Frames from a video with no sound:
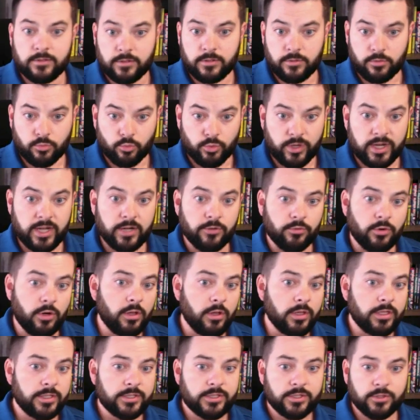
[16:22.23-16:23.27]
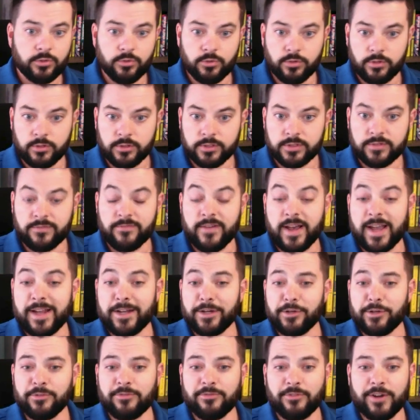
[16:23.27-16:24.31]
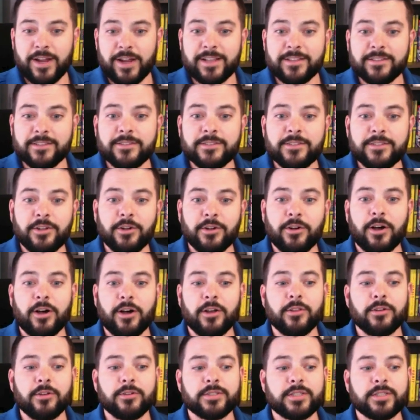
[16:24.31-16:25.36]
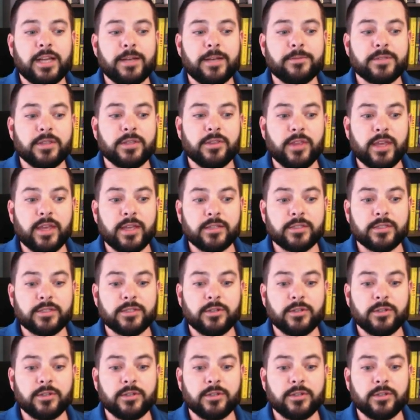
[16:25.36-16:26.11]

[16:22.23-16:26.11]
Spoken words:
re-enroll in schools, find new friends, all those types of things.